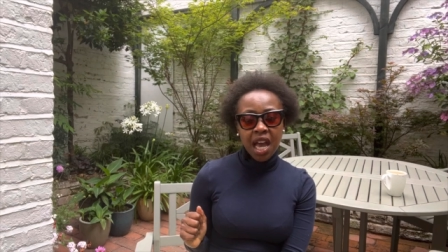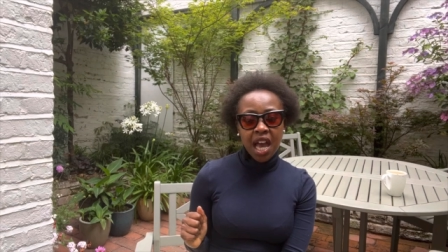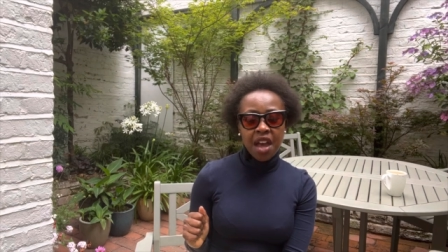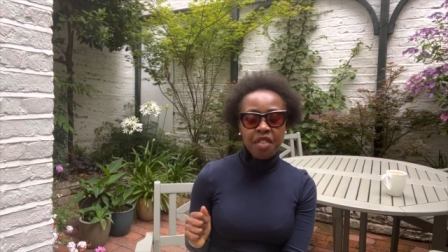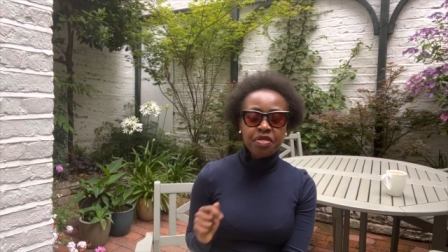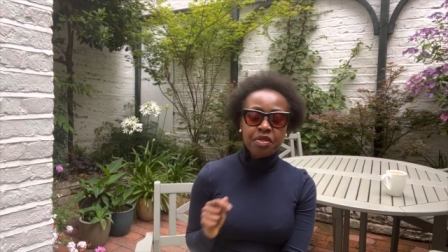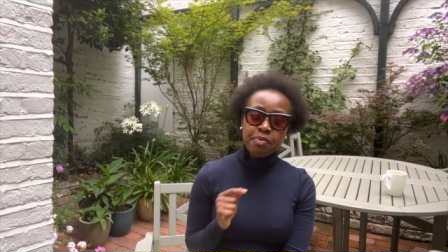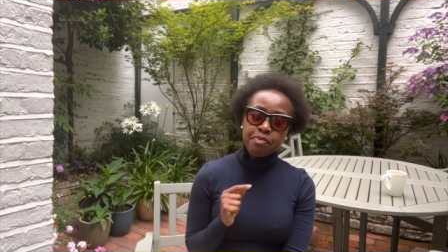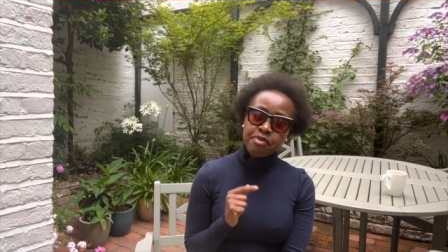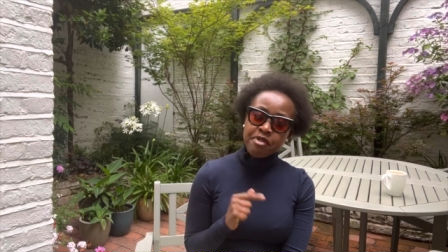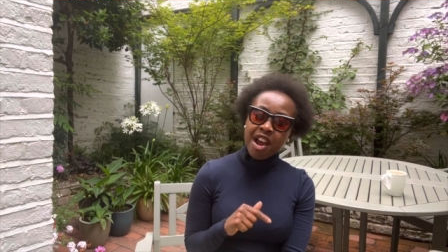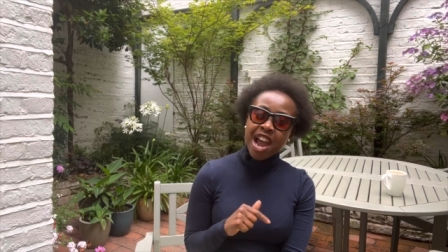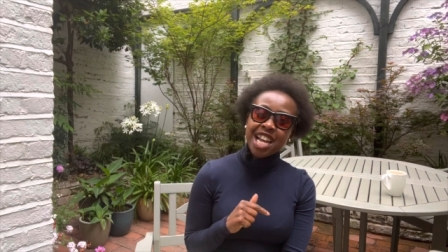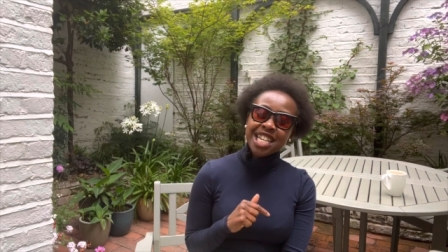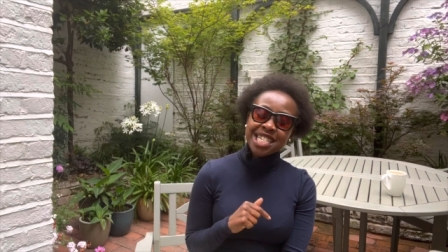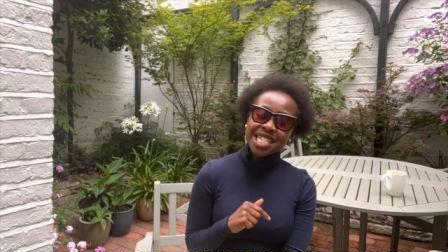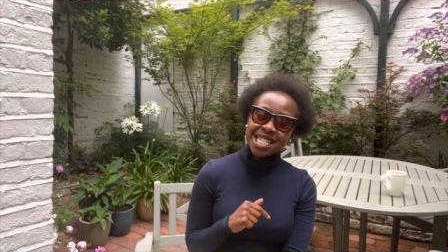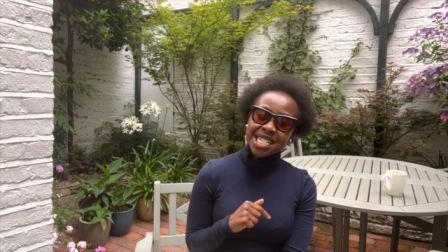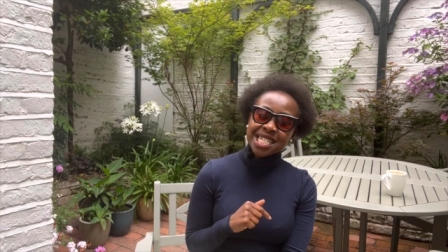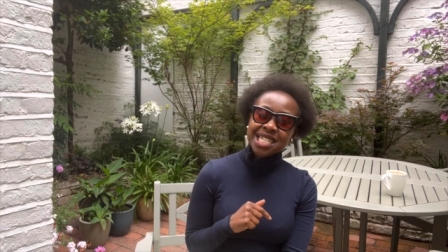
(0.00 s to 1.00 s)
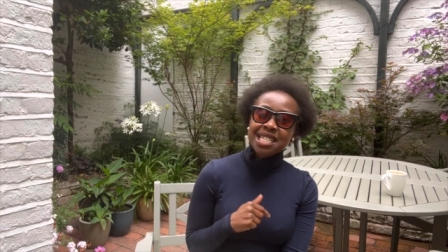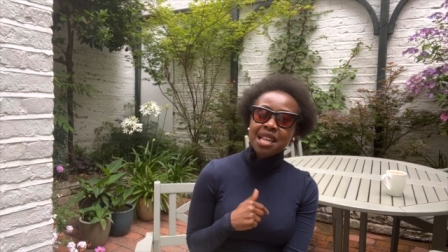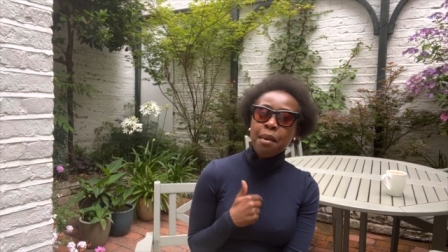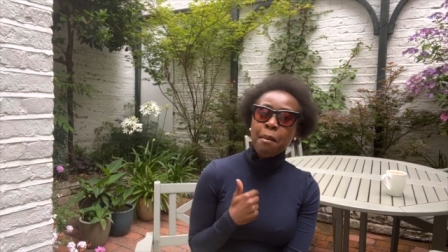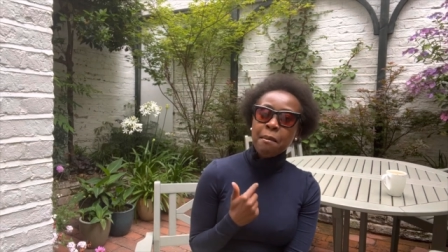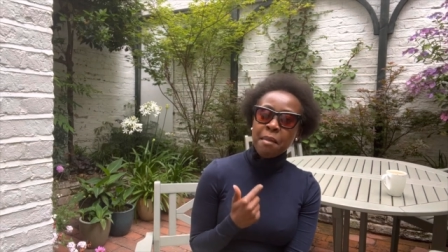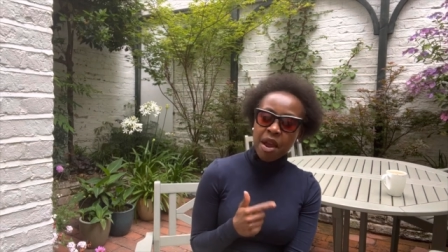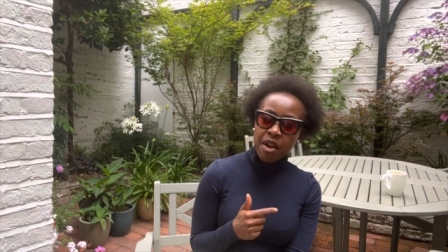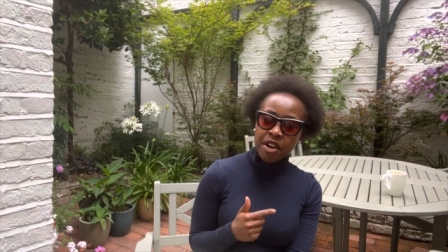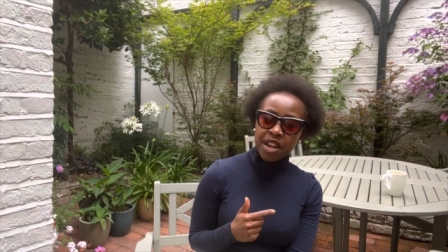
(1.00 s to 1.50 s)
and the brand is
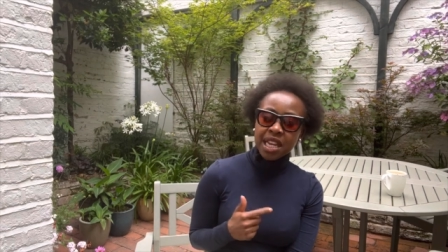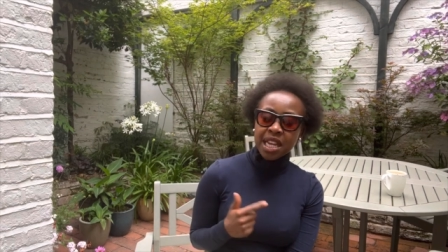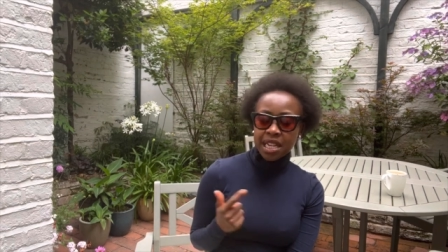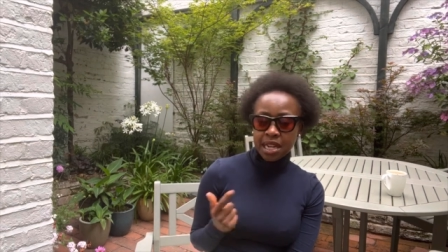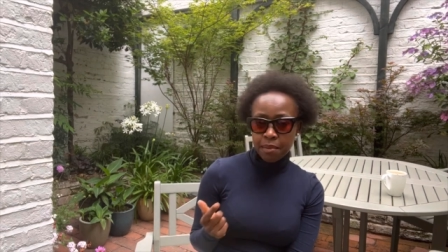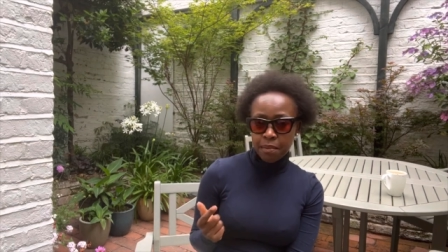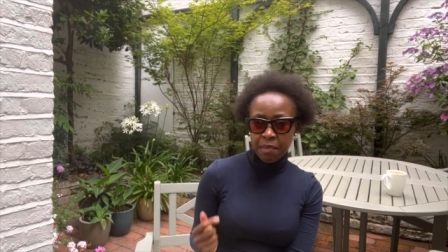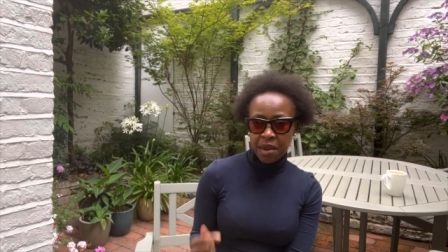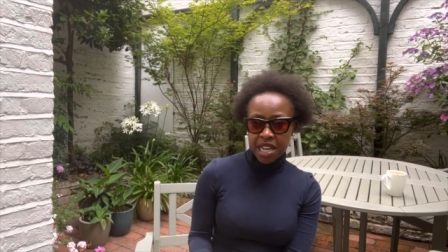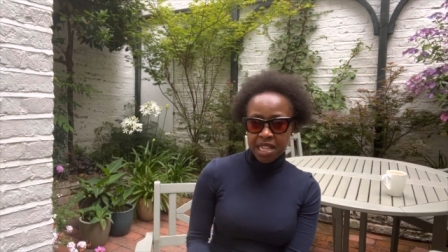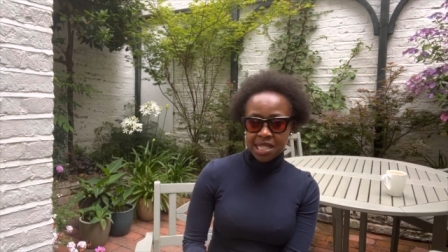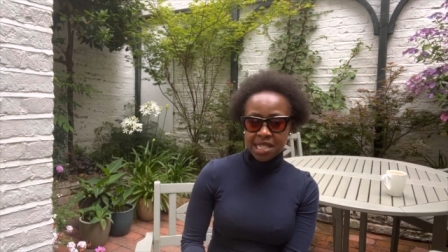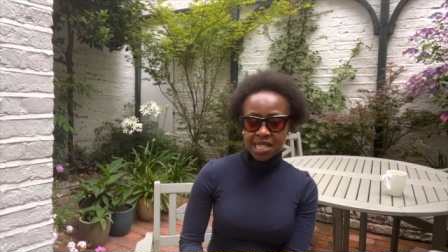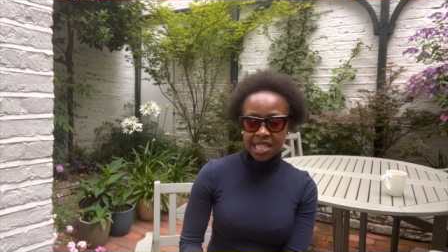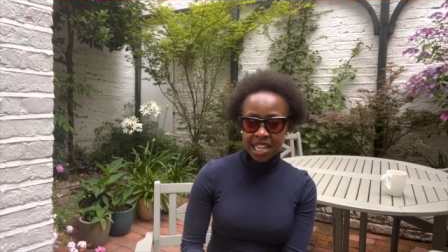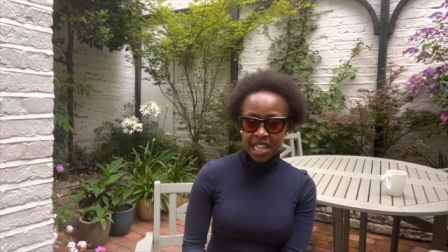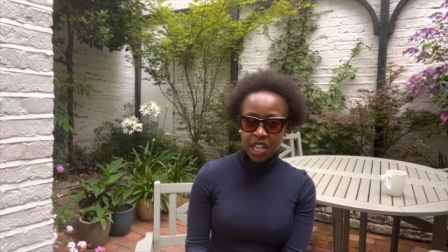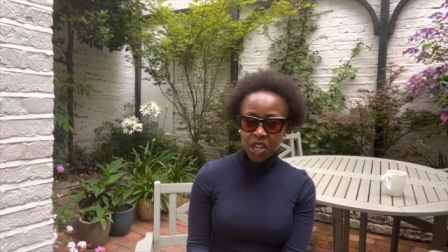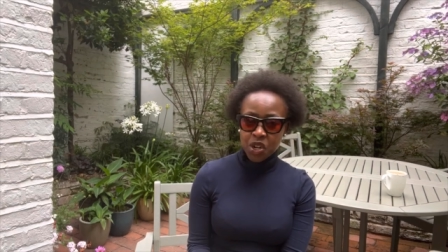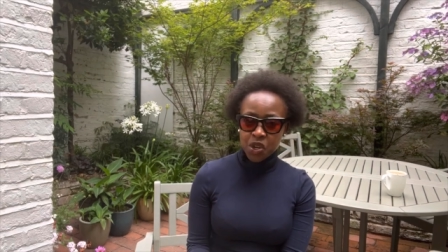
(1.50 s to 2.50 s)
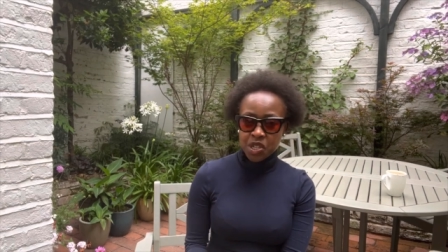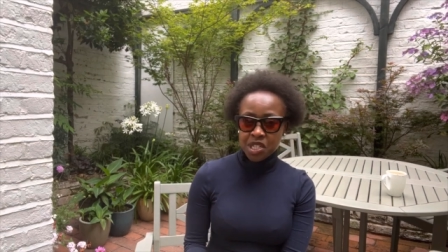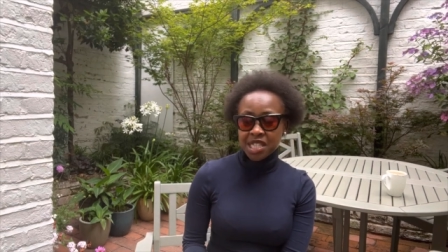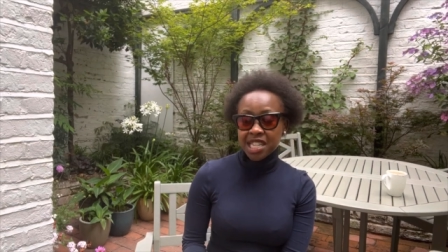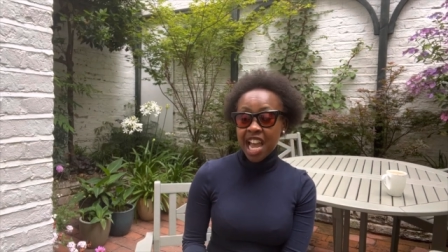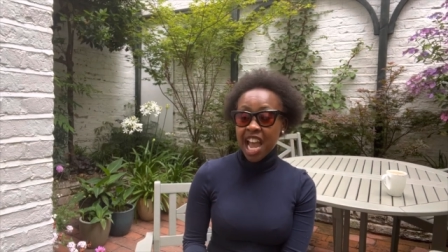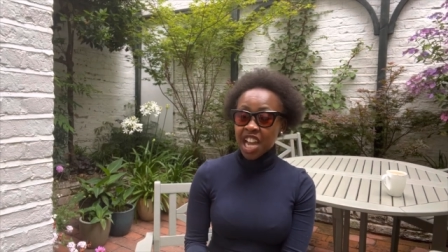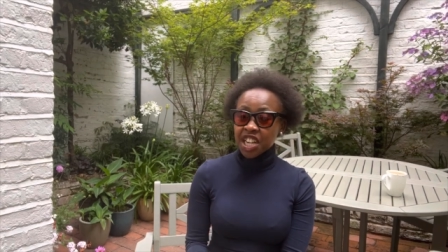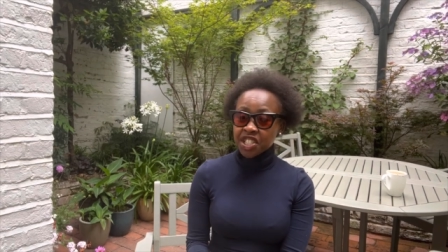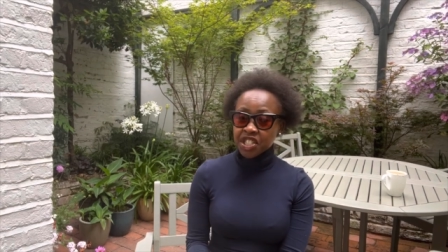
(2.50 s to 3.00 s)
American and based in Los
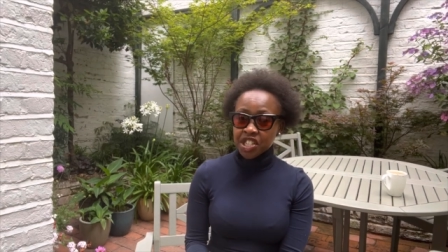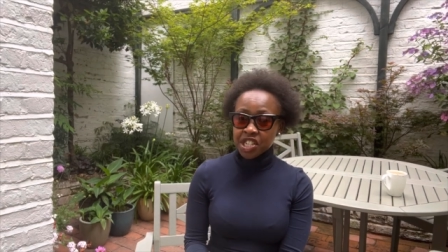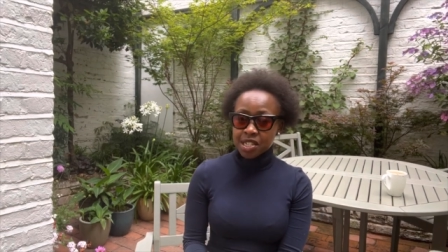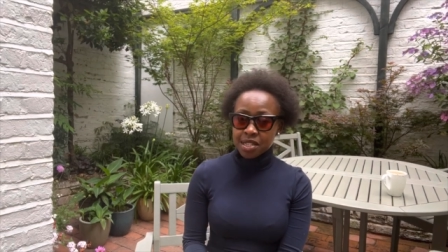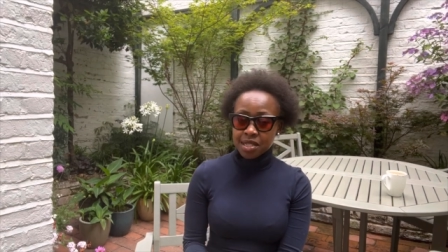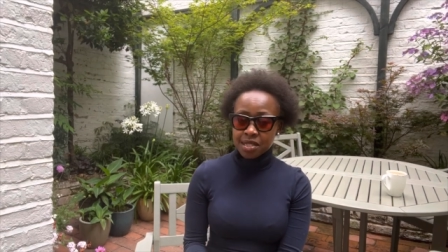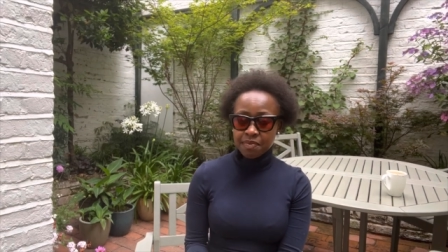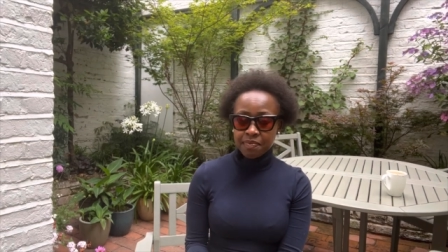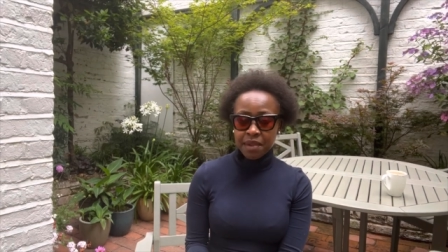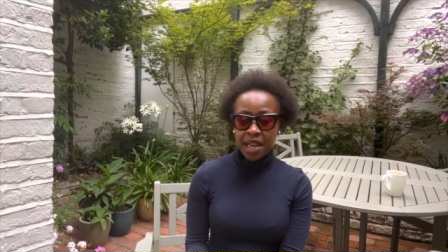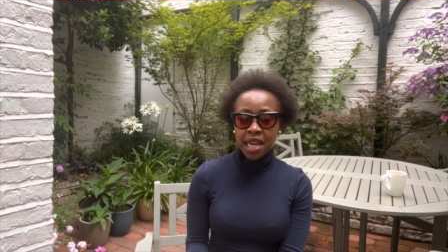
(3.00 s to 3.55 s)
Angeles.